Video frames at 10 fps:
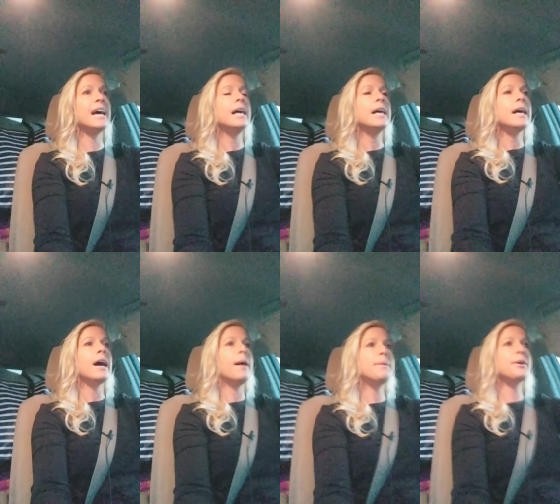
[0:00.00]

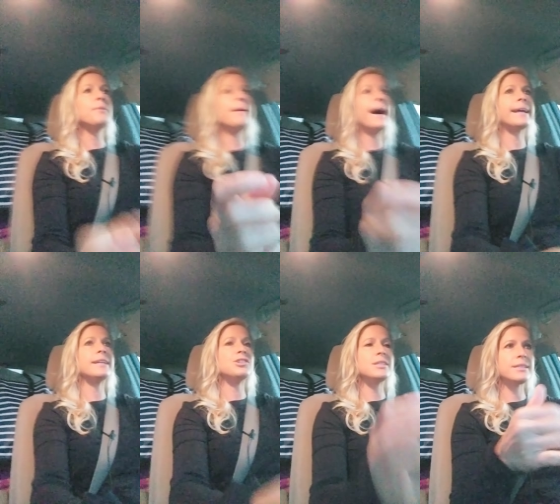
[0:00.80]
I'm going to go
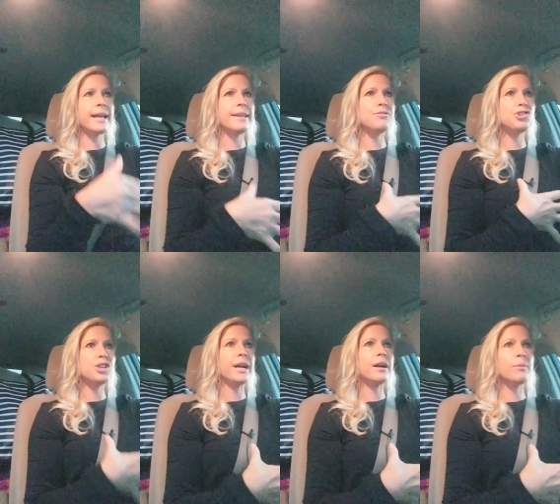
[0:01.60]
back and just kind of
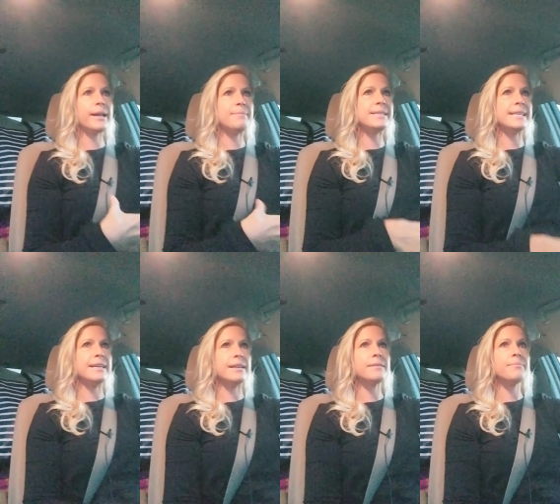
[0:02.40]
share what I'm
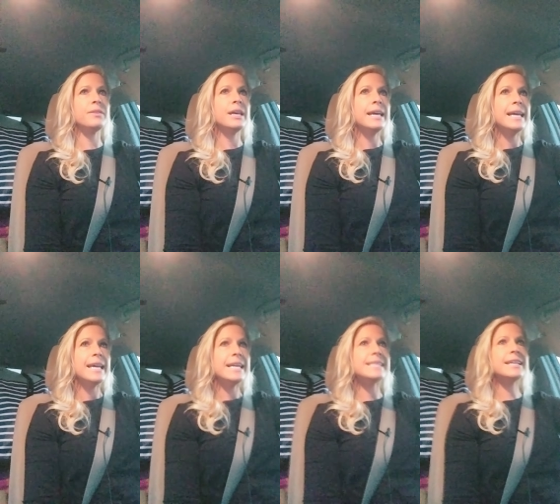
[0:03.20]
seeing
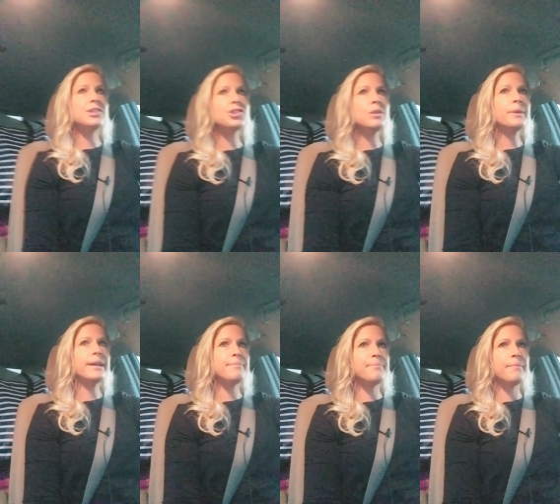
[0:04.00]
essentially what
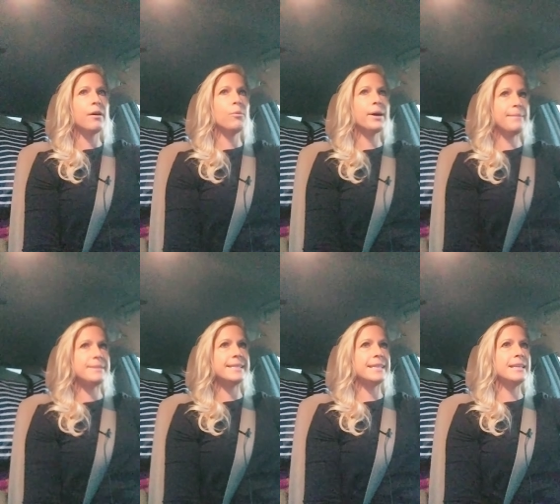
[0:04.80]
I'm what
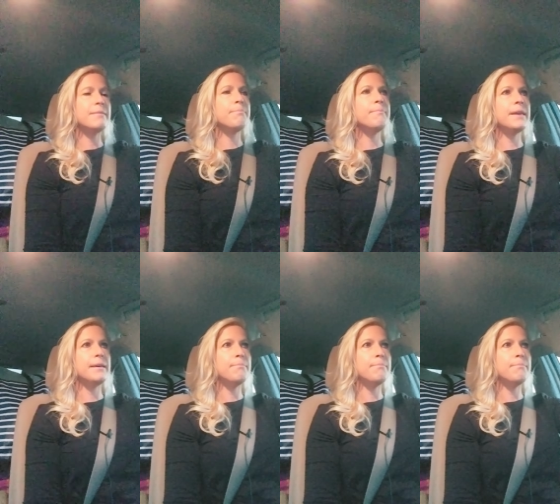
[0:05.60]
I'm seeing in